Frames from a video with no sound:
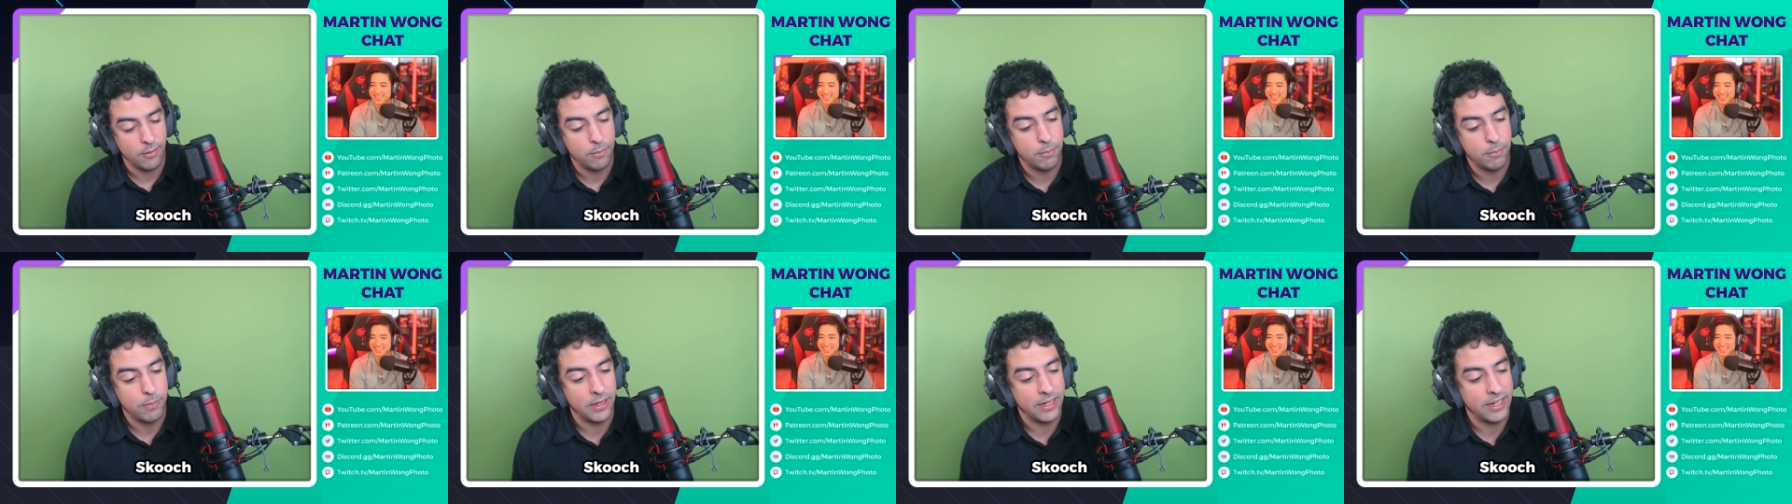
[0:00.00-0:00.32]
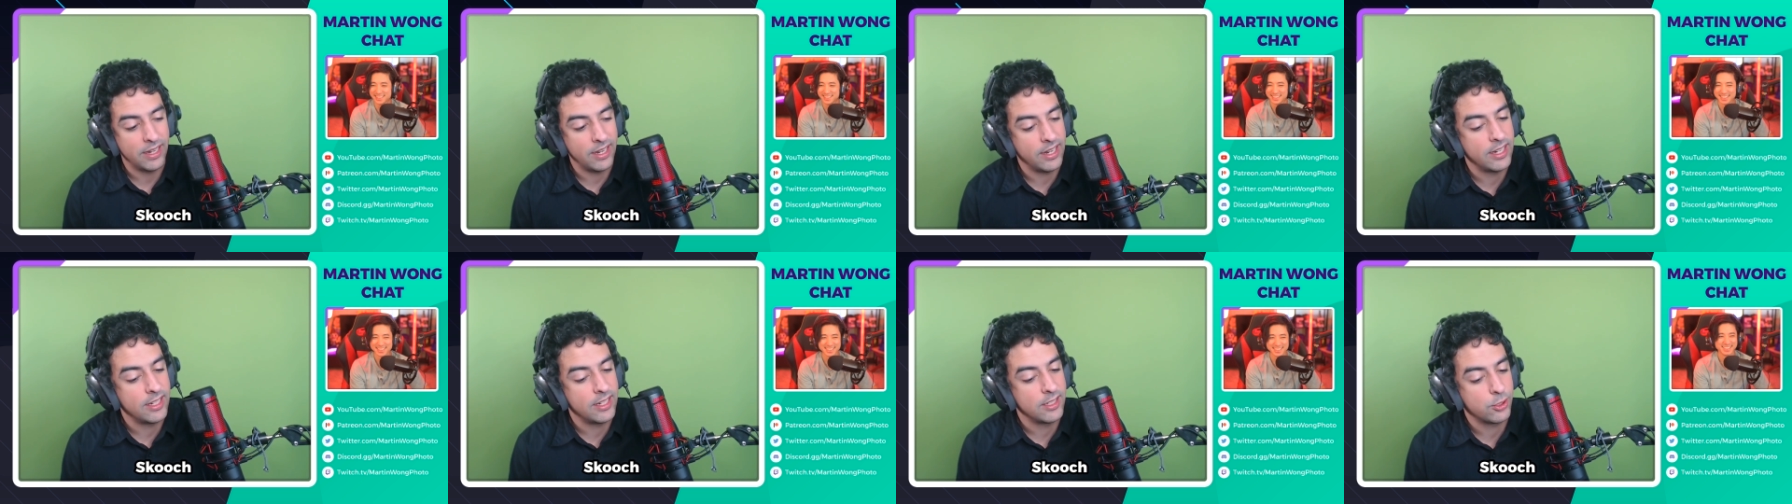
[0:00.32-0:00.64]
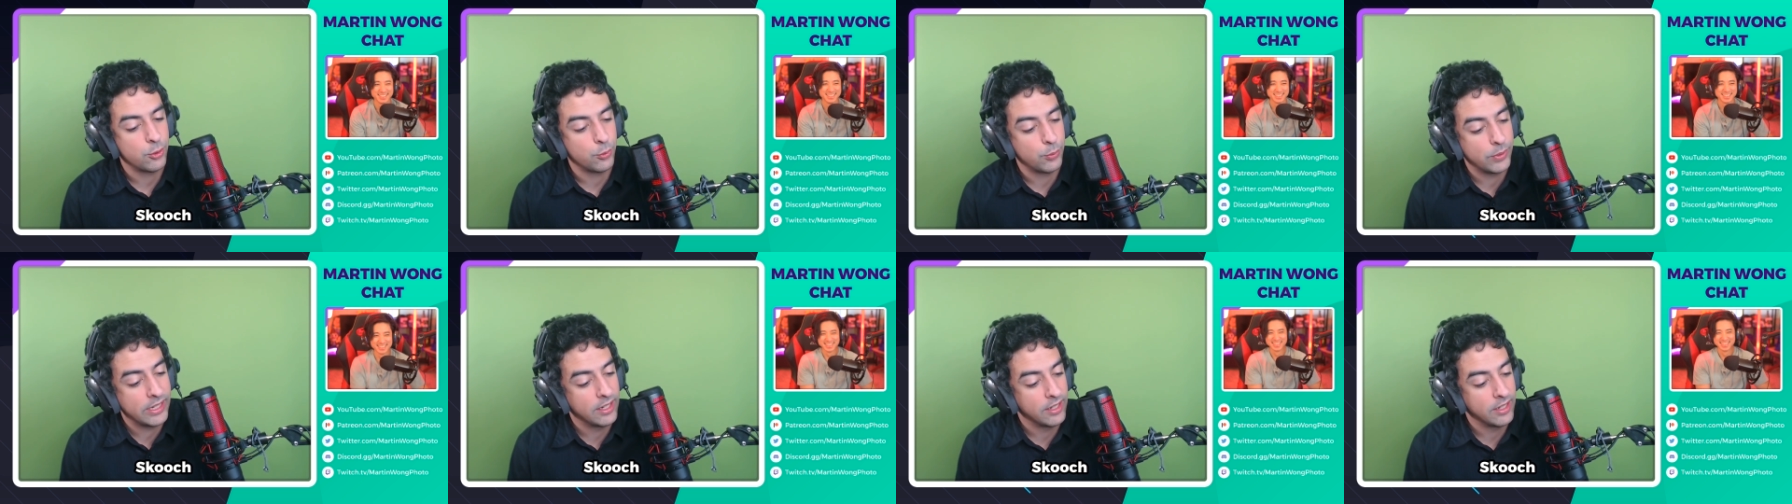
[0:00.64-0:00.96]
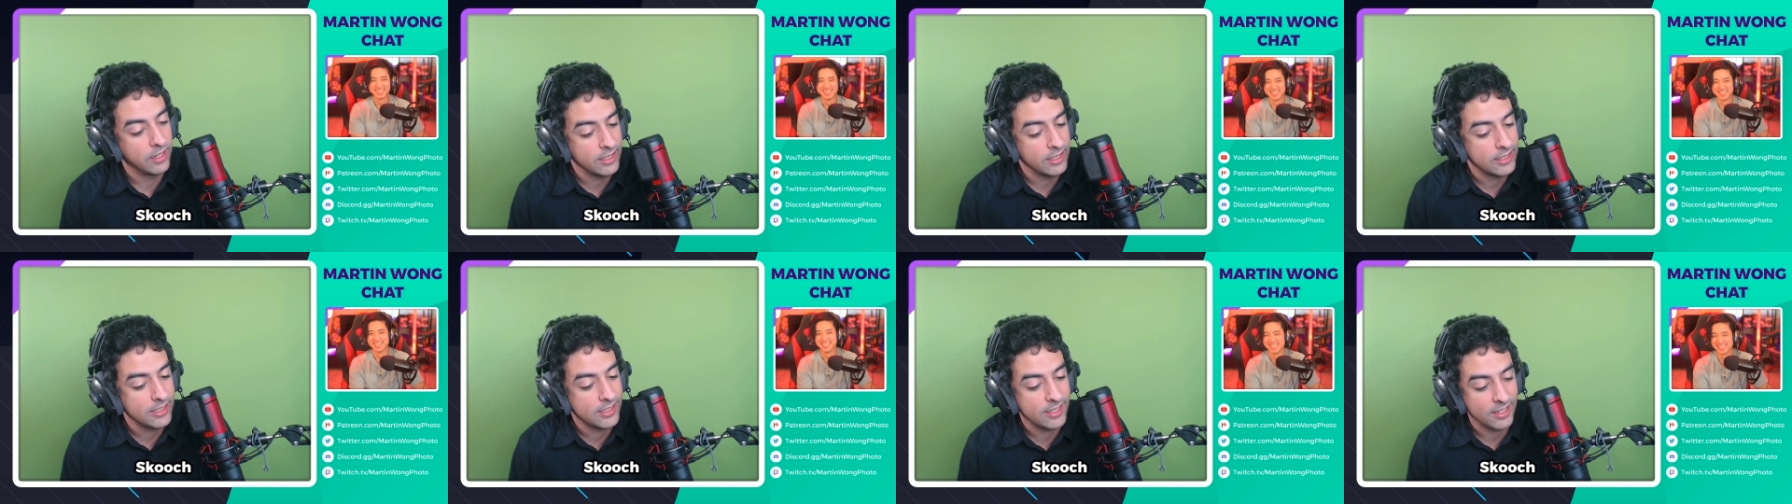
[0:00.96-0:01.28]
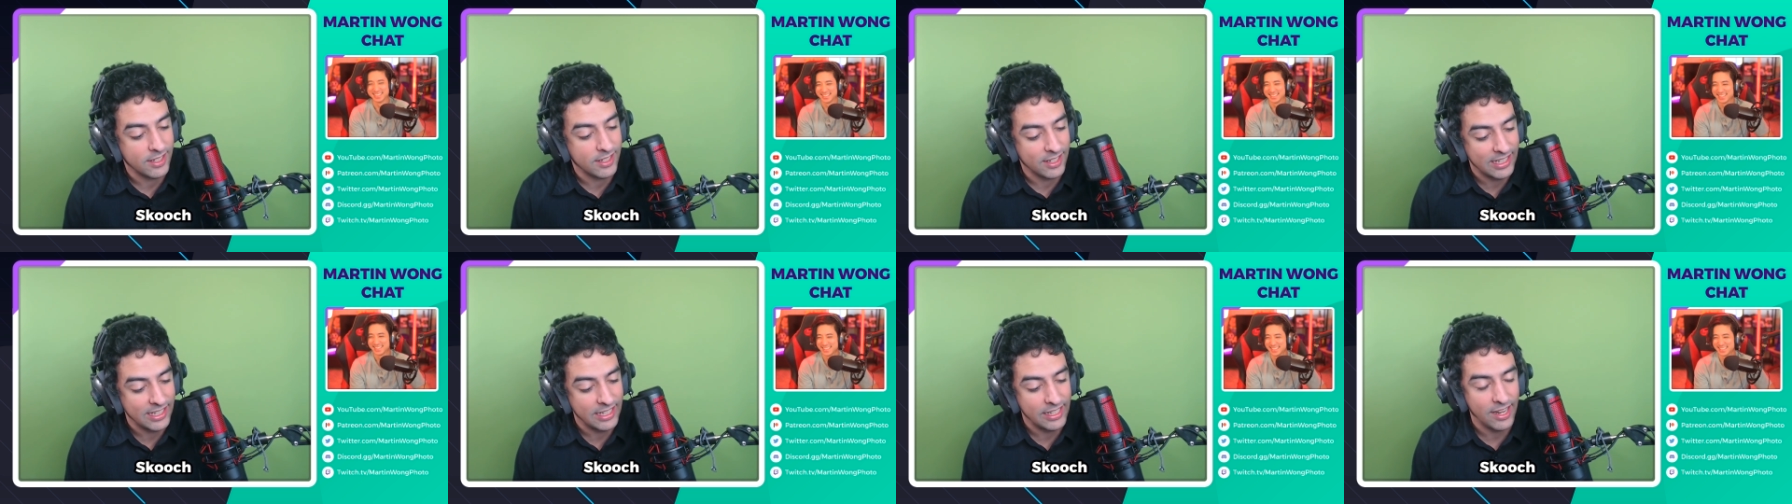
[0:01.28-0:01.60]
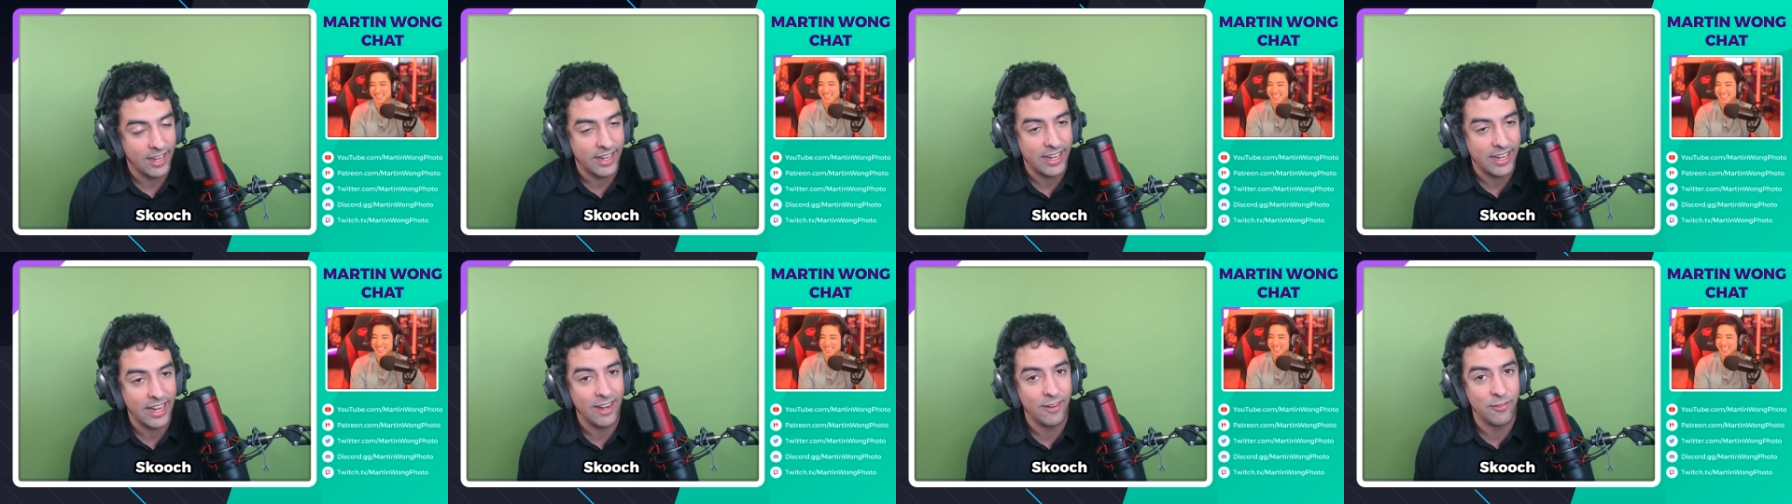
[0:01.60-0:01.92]
but it is realistically
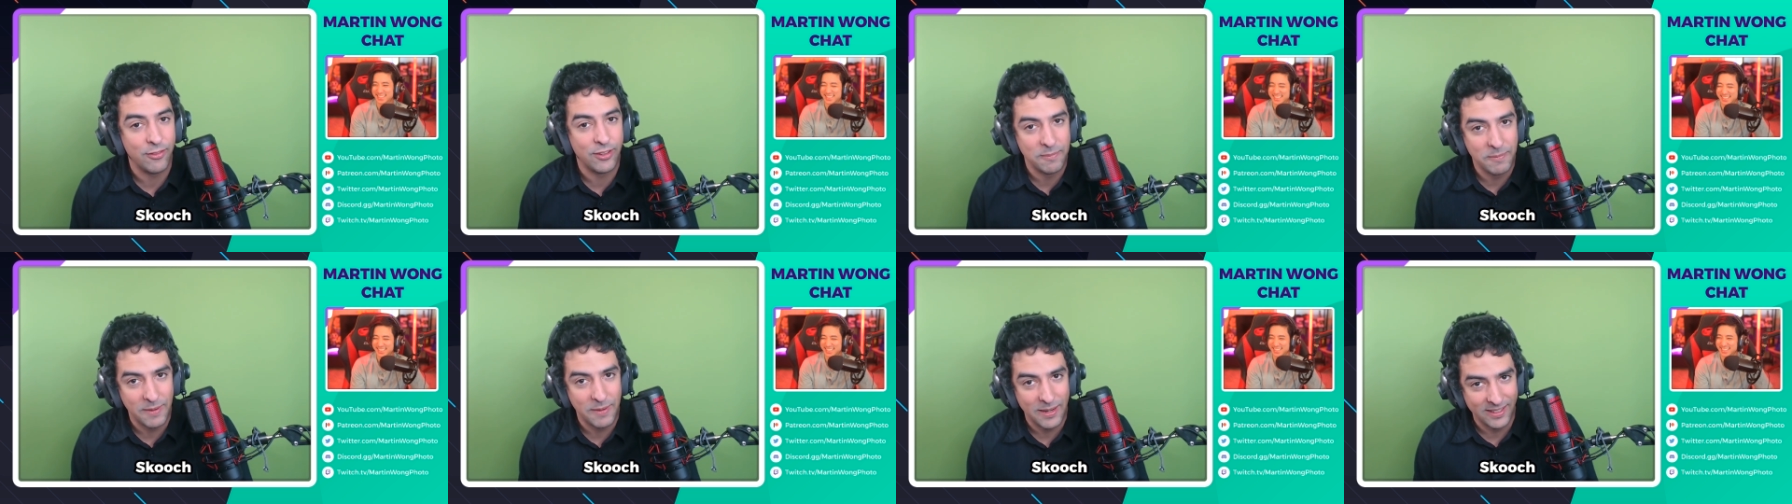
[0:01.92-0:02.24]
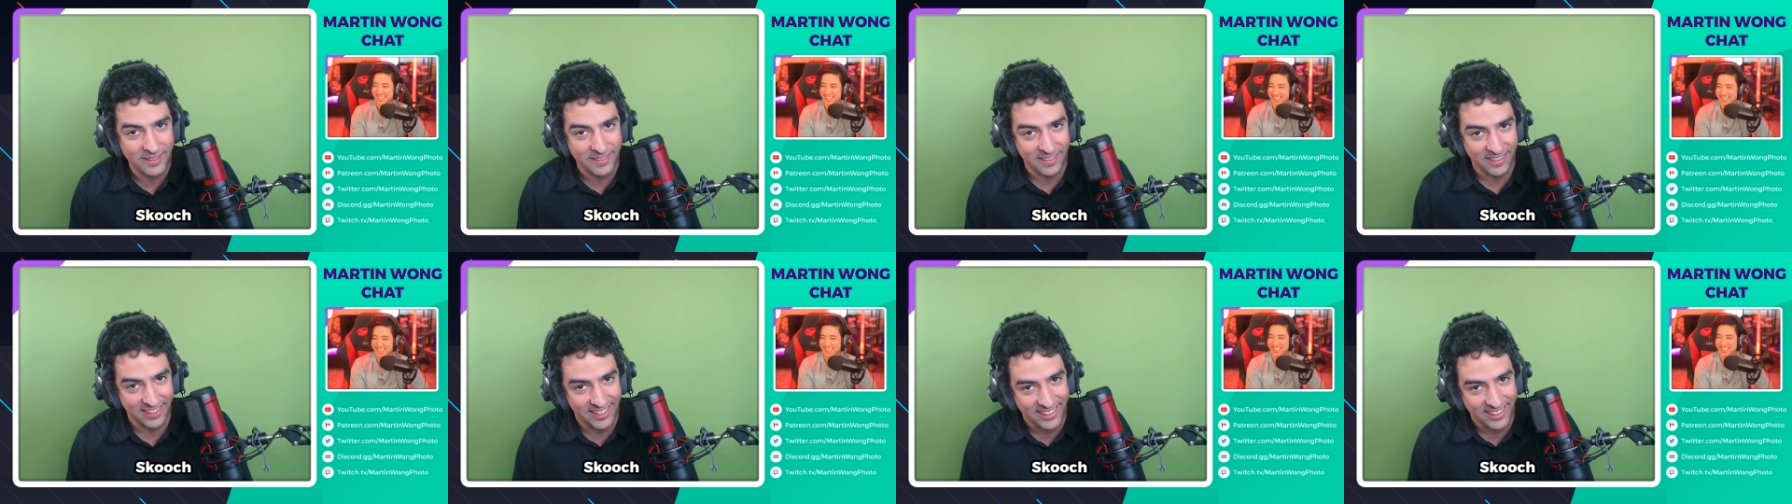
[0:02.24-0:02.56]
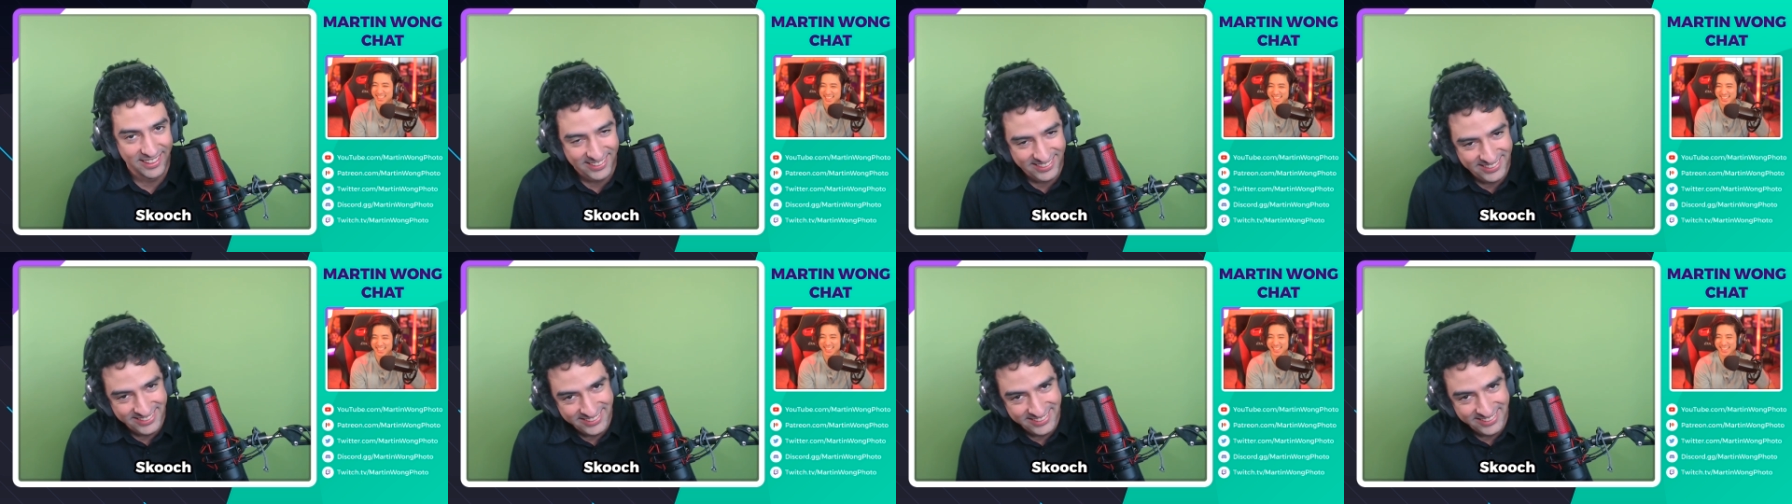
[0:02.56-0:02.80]
like every month.